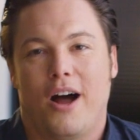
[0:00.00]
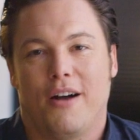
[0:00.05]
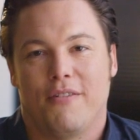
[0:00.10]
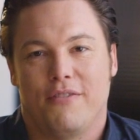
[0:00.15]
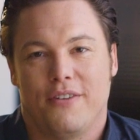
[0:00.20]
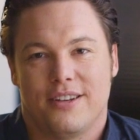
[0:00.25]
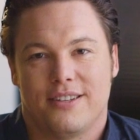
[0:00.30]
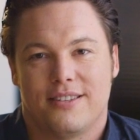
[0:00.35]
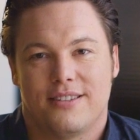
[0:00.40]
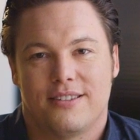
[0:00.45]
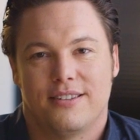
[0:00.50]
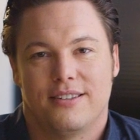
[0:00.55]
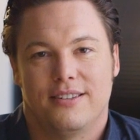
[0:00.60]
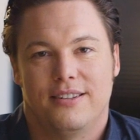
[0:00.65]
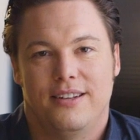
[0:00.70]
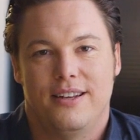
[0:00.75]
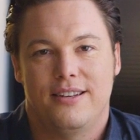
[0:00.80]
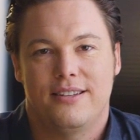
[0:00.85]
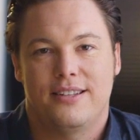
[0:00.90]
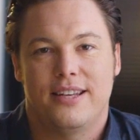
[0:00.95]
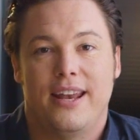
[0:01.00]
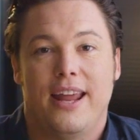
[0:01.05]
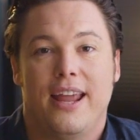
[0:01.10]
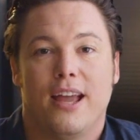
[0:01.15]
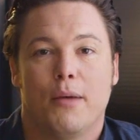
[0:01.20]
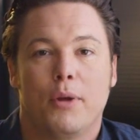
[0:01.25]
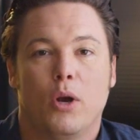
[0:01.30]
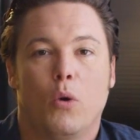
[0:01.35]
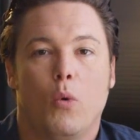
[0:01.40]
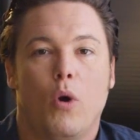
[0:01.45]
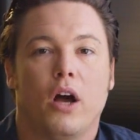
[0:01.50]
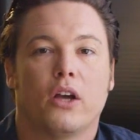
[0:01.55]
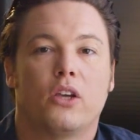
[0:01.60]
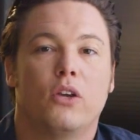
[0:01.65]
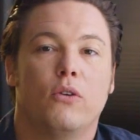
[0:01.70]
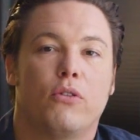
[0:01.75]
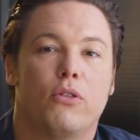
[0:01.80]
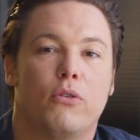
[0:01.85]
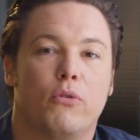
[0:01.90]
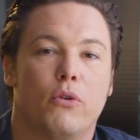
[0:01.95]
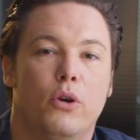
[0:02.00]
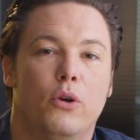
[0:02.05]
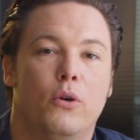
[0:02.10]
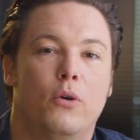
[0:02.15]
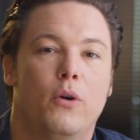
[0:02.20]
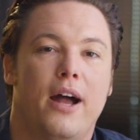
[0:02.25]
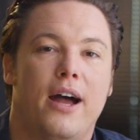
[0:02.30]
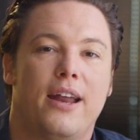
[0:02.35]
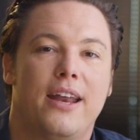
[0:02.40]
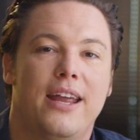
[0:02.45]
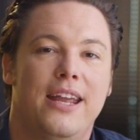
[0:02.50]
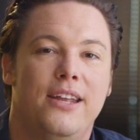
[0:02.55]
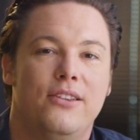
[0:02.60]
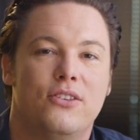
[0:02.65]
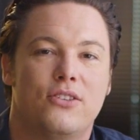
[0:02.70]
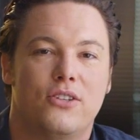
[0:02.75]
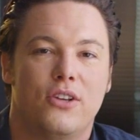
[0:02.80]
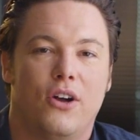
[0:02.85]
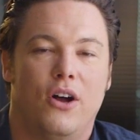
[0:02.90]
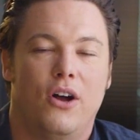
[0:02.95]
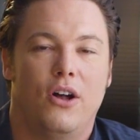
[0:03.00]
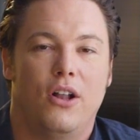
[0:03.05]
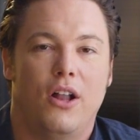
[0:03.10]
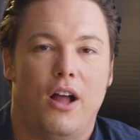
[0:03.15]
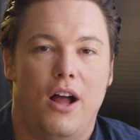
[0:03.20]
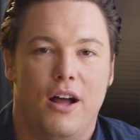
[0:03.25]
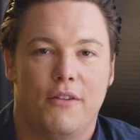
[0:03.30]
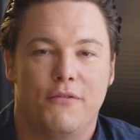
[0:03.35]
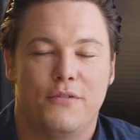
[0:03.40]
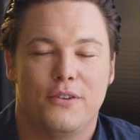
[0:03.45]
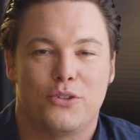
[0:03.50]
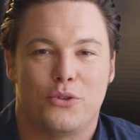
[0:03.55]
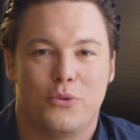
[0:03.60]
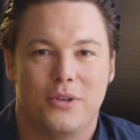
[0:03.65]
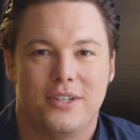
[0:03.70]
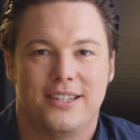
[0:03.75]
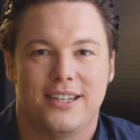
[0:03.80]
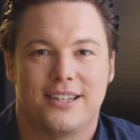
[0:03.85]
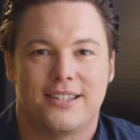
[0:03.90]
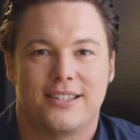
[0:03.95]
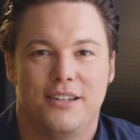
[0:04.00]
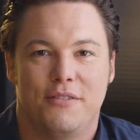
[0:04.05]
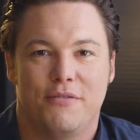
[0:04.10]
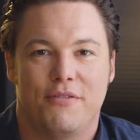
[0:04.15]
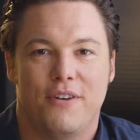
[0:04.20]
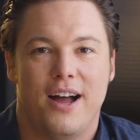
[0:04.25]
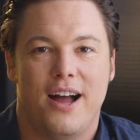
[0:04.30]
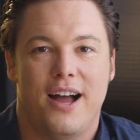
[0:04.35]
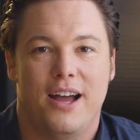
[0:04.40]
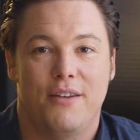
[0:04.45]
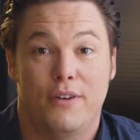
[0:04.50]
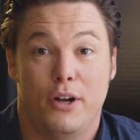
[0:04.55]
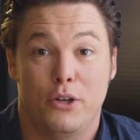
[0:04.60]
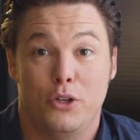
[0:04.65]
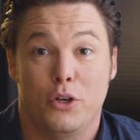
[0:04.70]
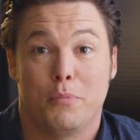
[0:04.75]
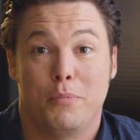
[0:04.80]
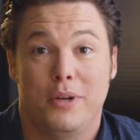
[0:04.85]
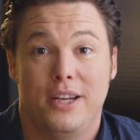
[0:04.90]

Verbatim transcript: Office, and today I'm going to walk you through how to install Office 365 on your